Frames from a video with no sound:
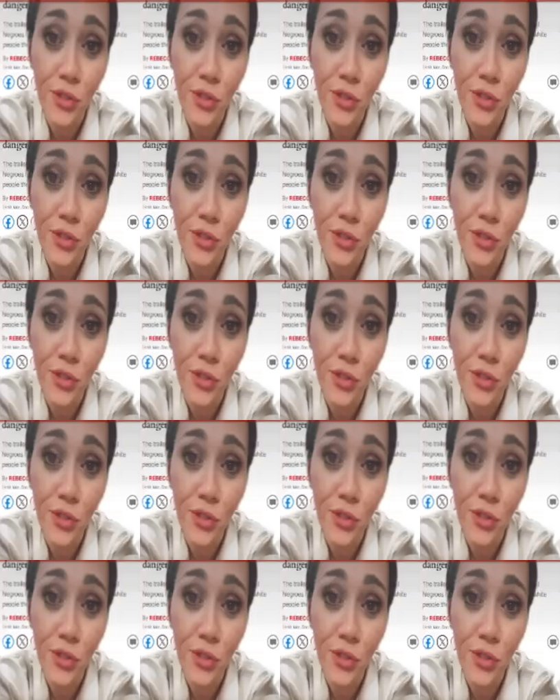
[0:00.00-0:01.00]

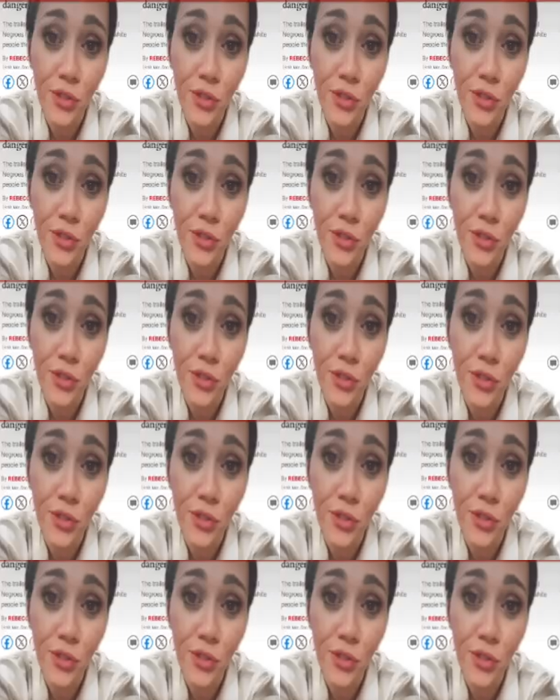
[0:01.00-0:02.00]

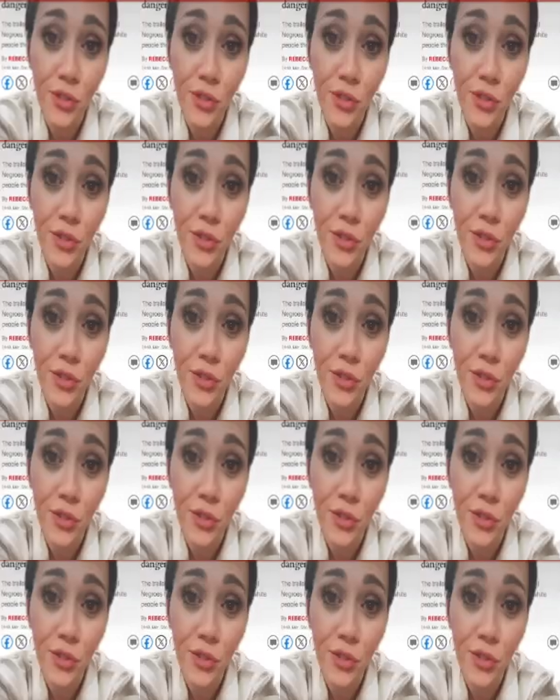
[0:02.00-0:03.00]

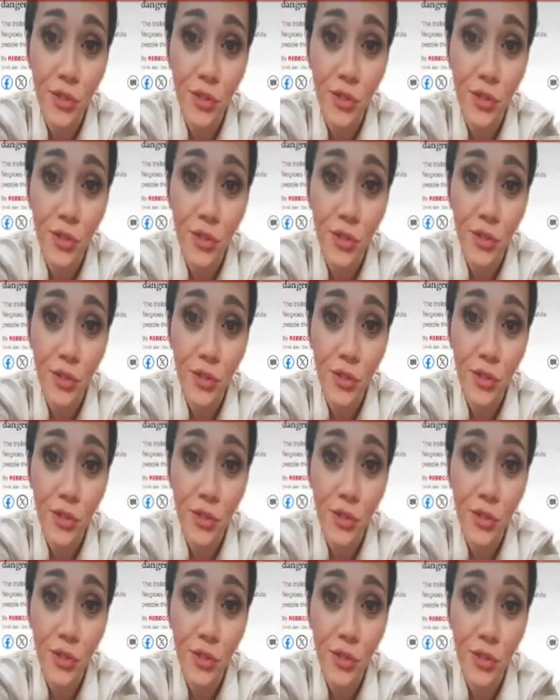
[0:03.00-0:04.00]

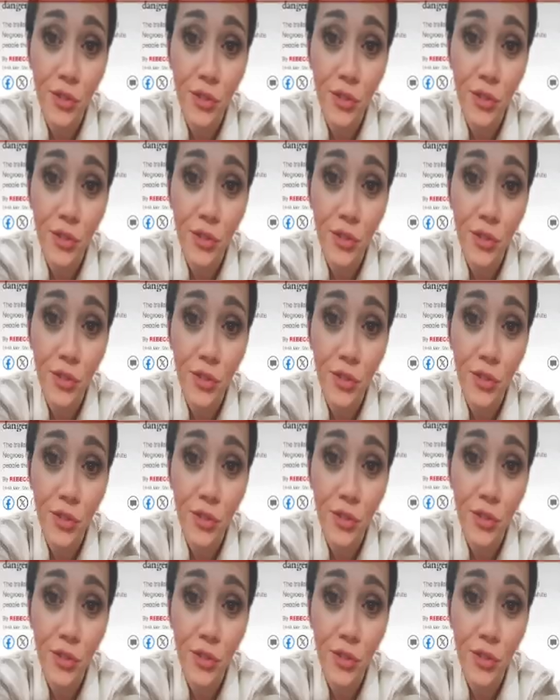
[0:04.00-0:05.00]

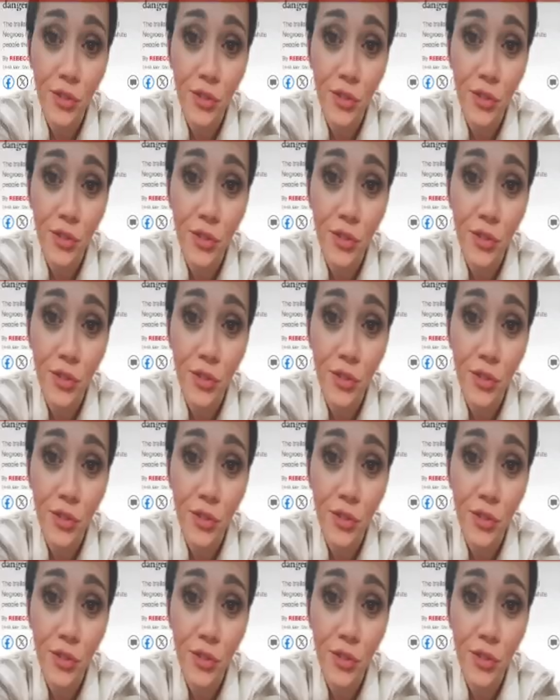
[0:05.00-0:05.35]
(not speaking)